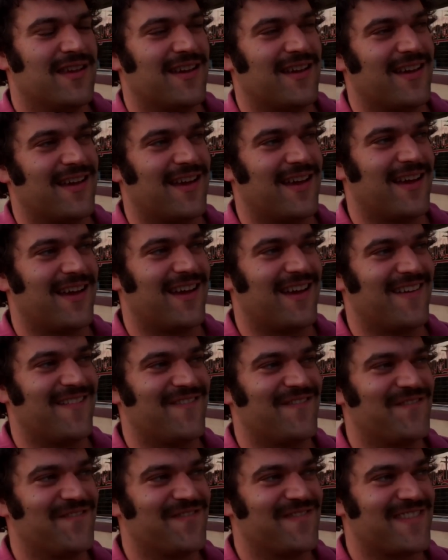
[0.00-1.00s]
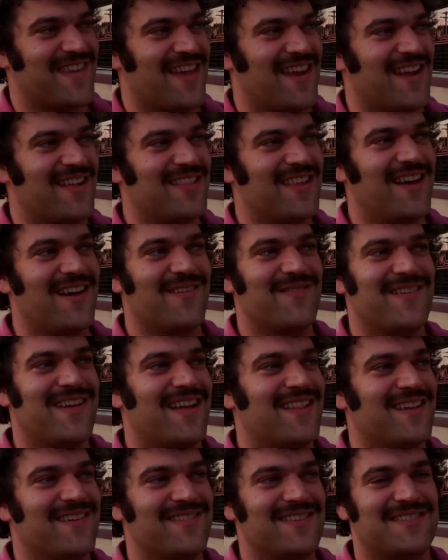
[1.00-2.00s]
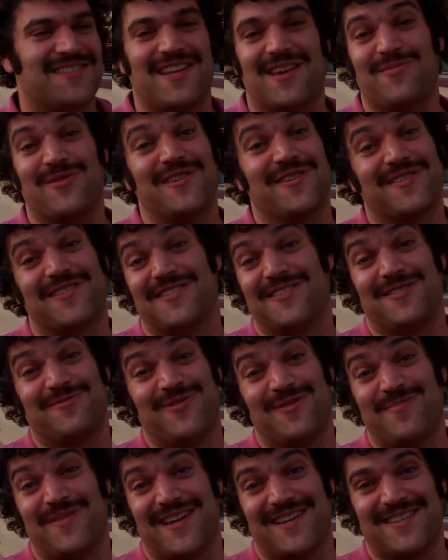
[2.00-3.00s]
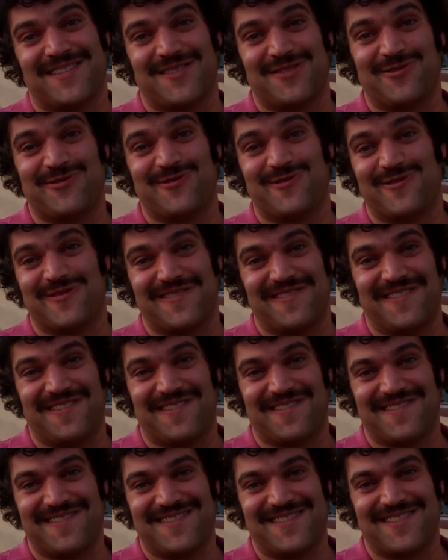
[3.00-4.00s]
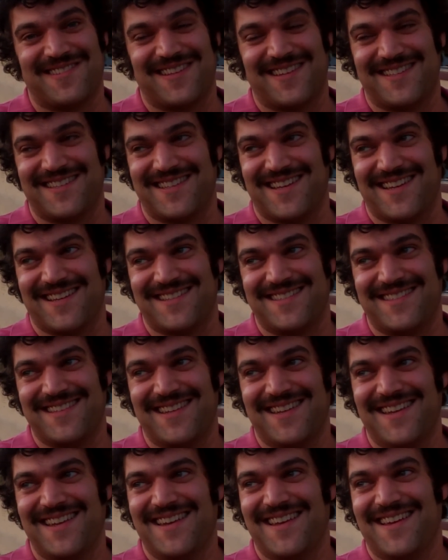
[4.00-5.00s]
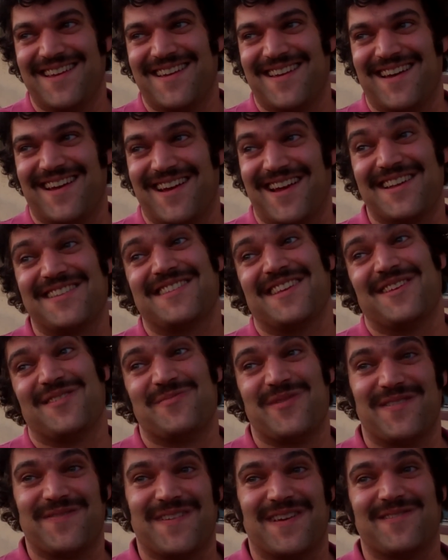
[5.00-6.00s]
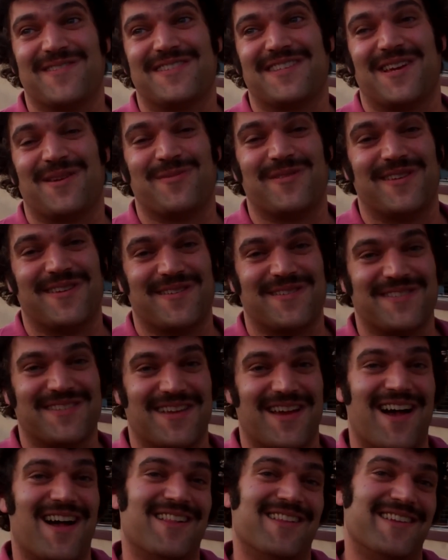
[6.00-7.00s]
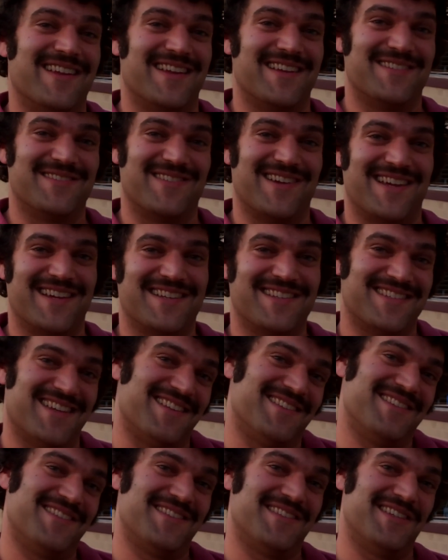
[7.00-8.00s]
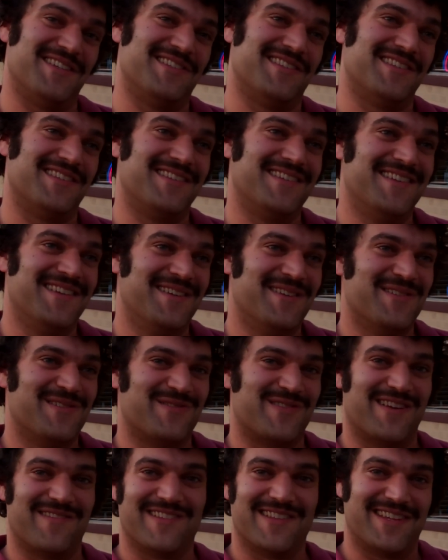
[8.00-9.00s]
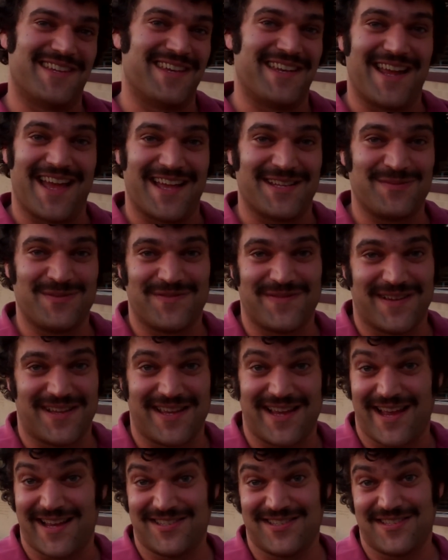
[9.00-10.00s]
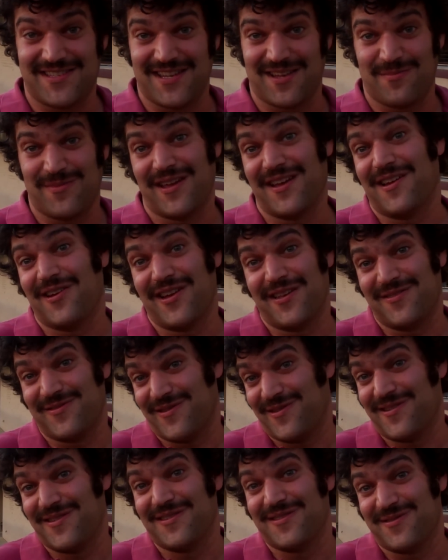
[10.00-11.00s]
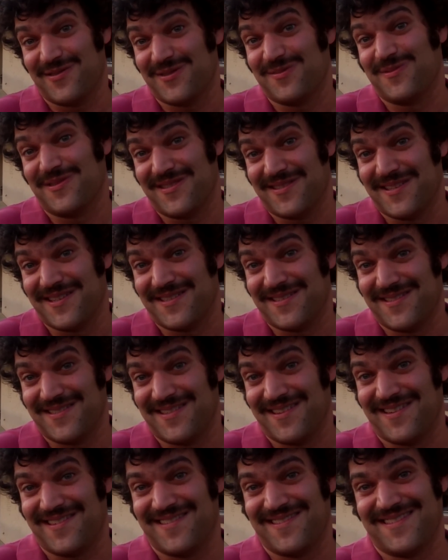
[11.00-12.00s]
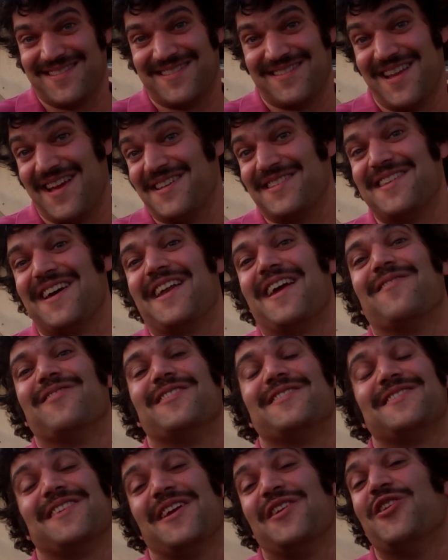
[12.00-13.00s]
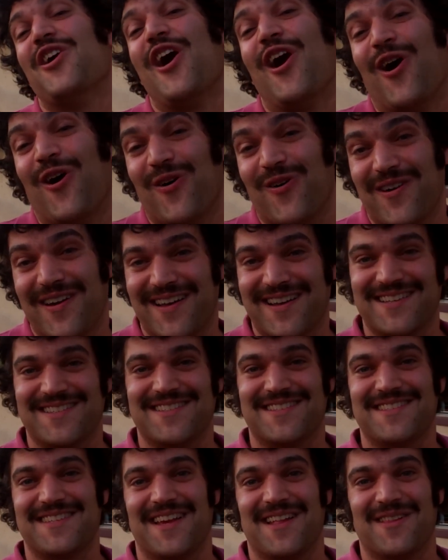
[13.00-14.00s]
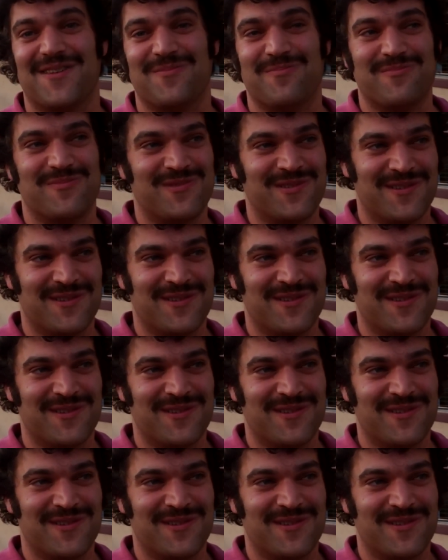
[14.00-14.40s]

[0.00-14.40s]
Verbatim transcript: Uh, and I love I love this time of year because he went back to school, you know. So that's nice. I gotta say though, my favorite time of year is the holidays, right? Because that's the season. Whenever the kid asks me for anything, I just tell him, "Hey, go ahead, throw it on the Christmas list." You know? It's nice not having to say no and just tell him